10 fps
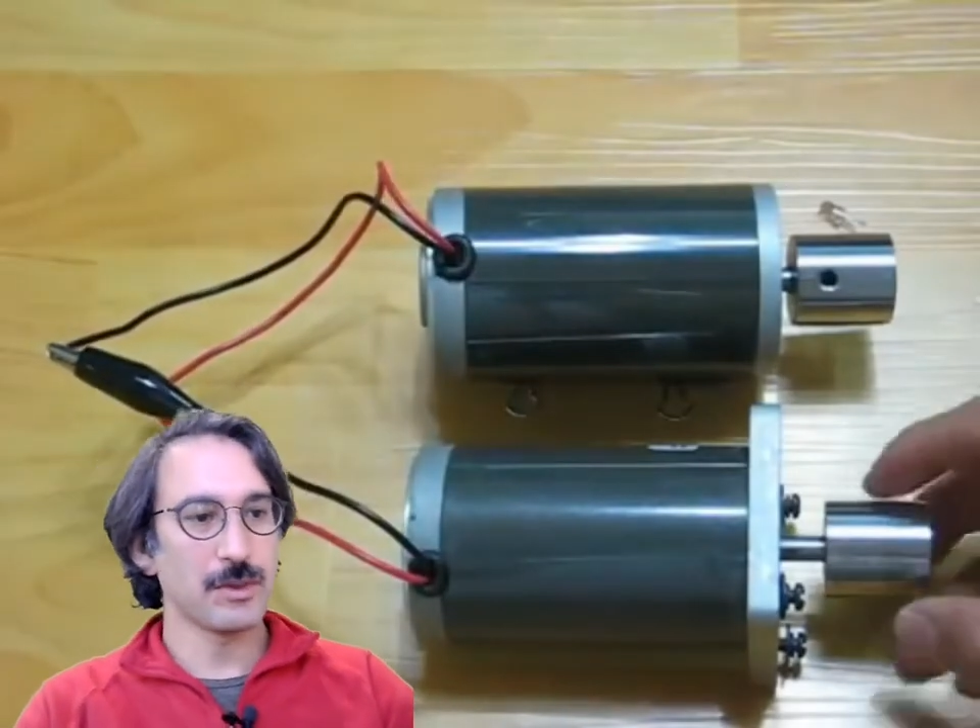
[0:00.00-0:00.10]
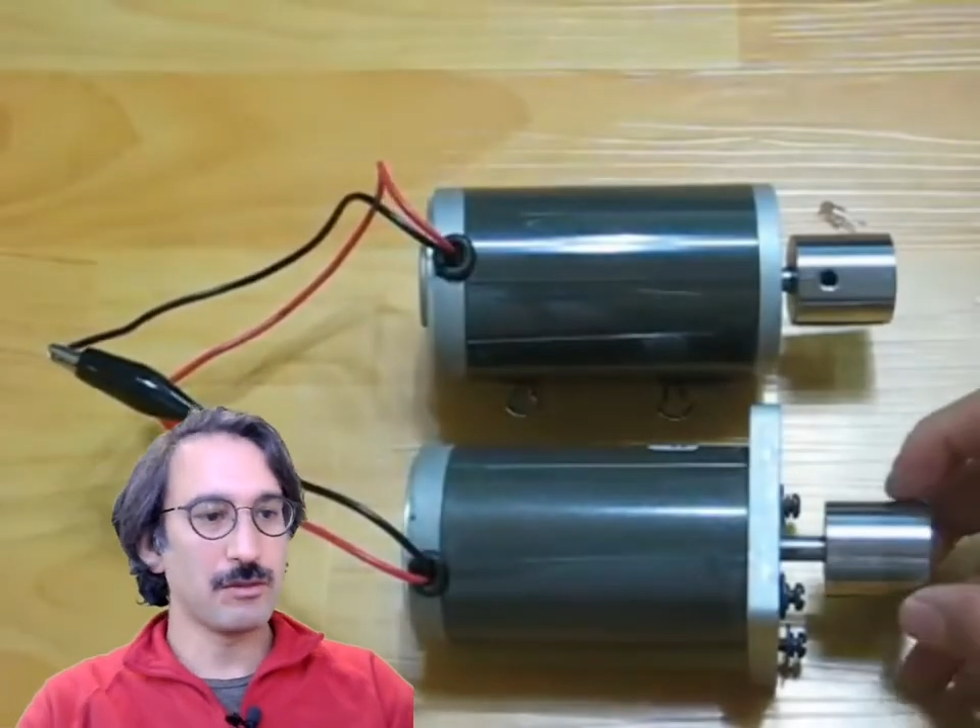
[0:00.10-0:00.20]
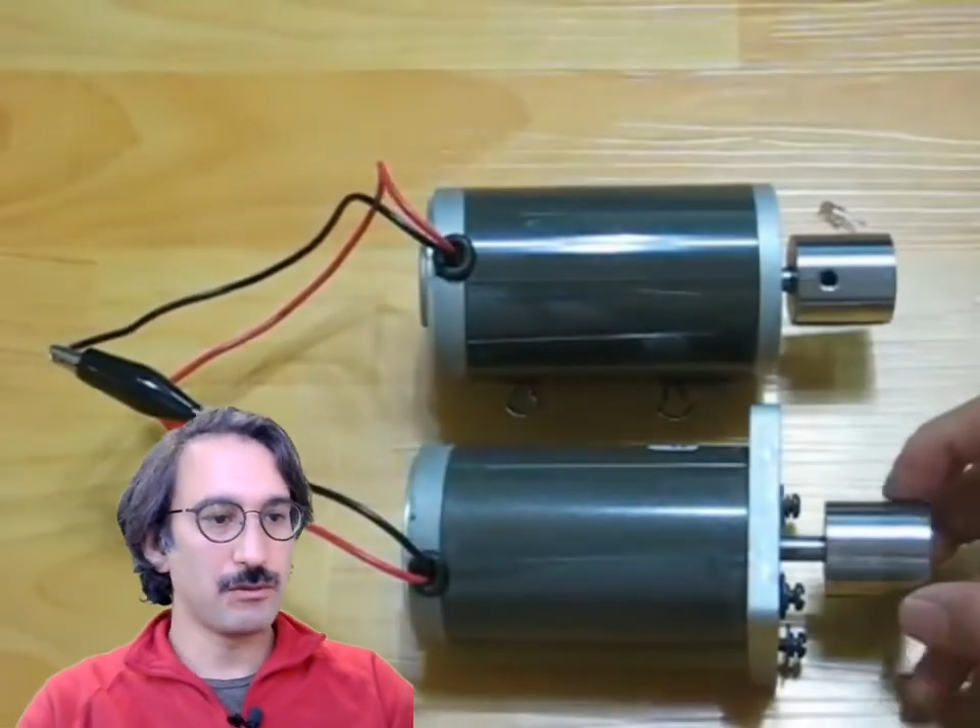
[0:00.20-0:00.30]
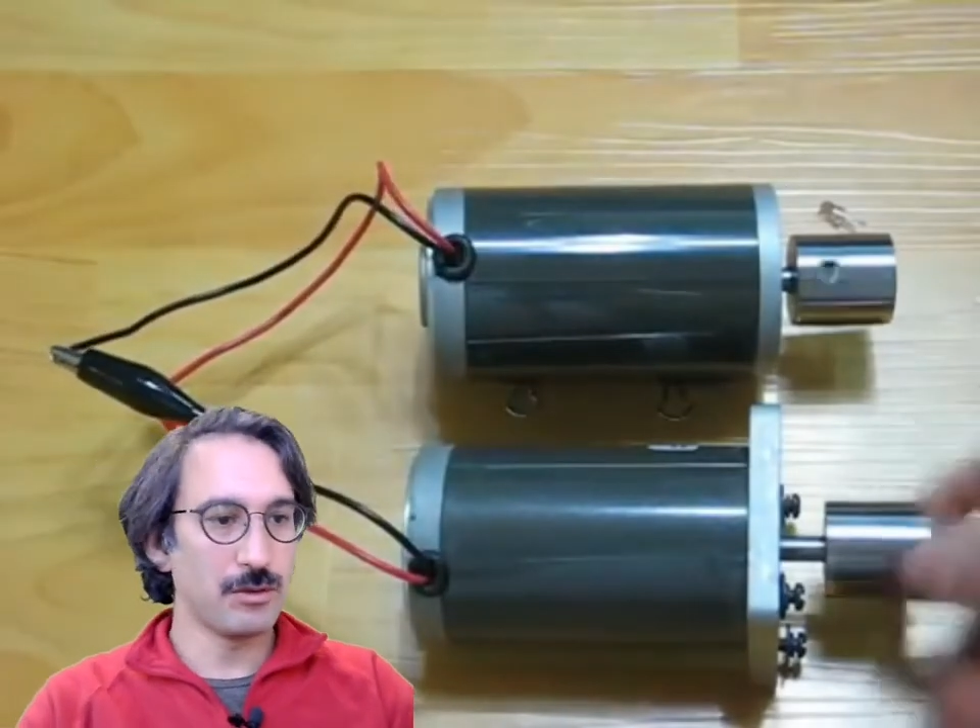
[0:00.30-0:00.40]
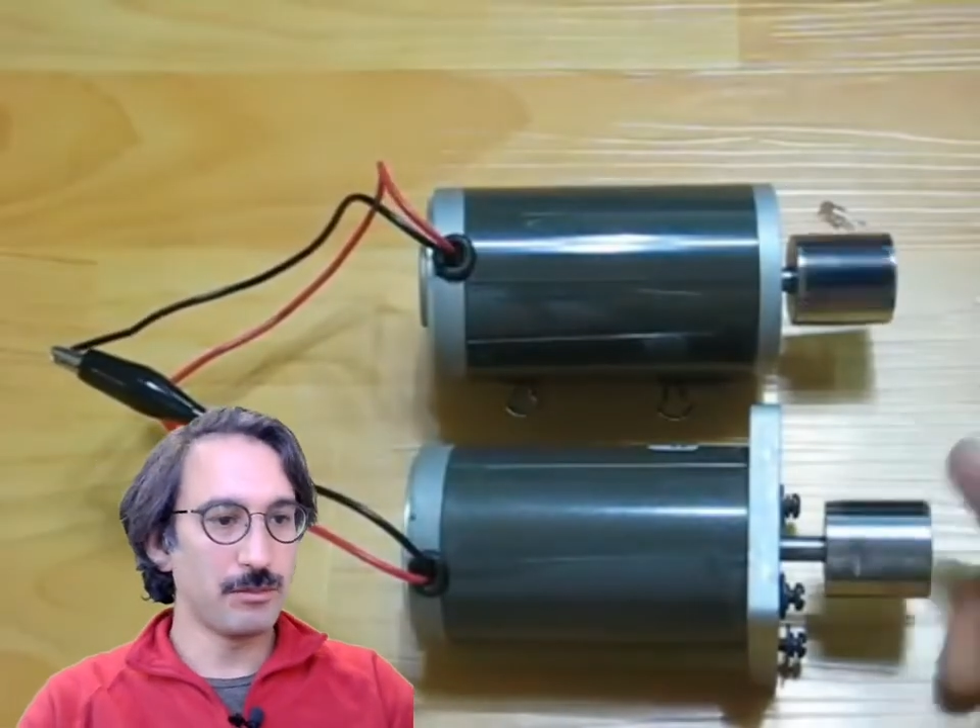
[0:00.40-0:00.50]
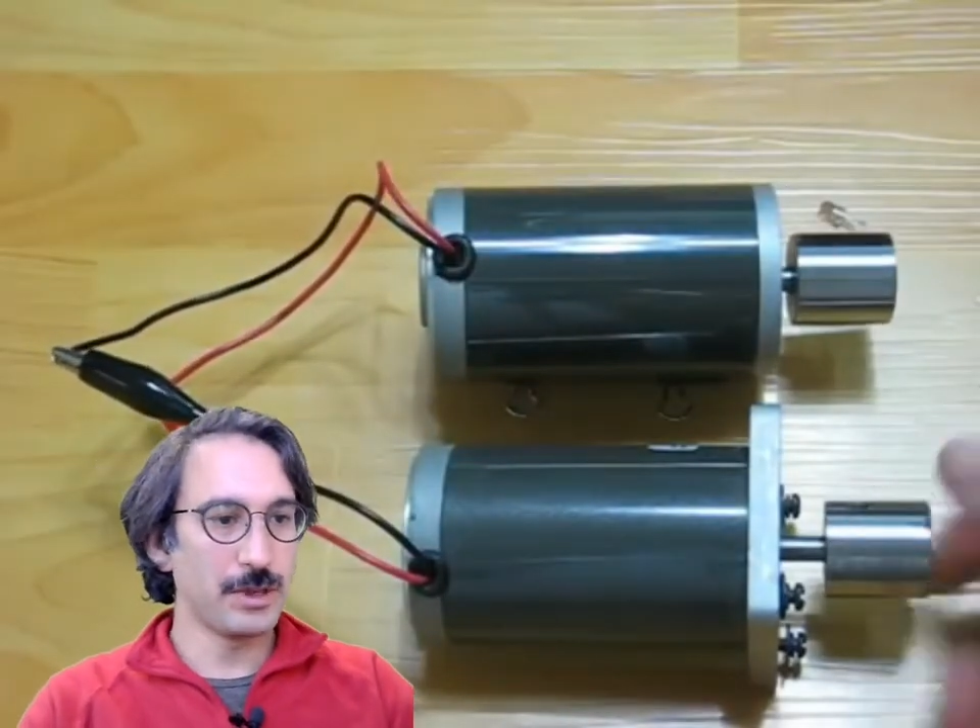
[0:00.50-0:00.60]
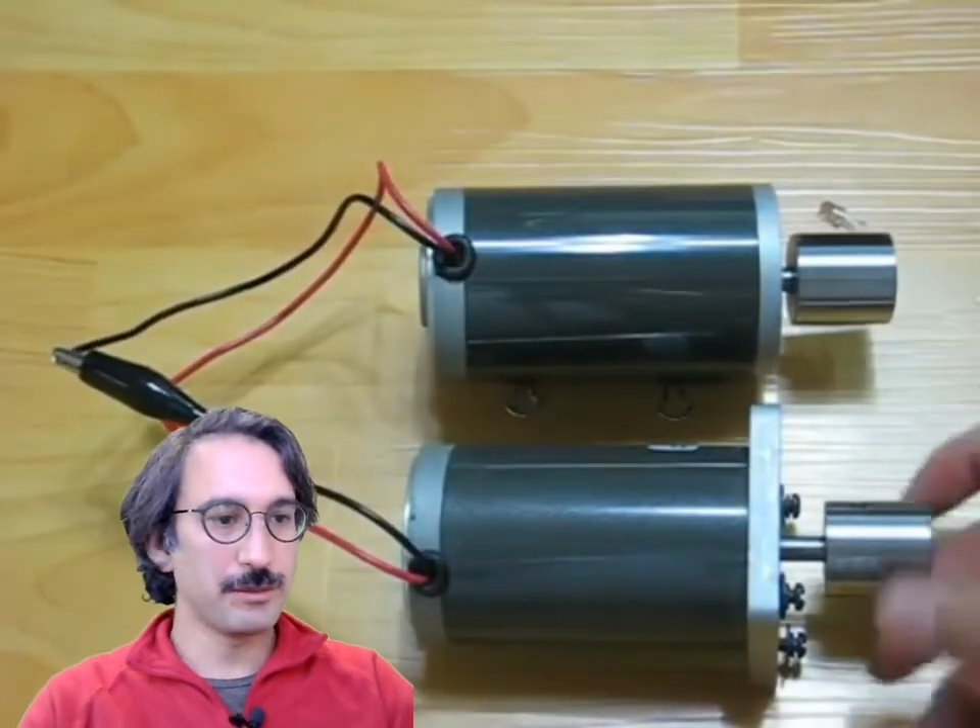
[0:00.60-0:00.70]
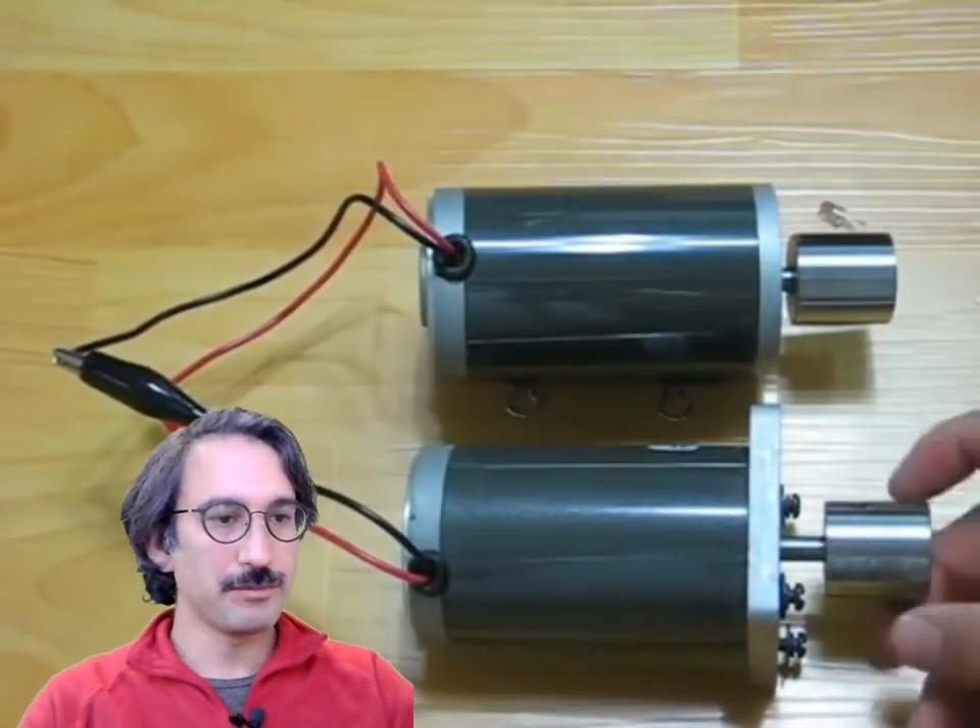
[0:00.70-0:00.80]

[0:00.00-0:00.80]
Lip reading: from me.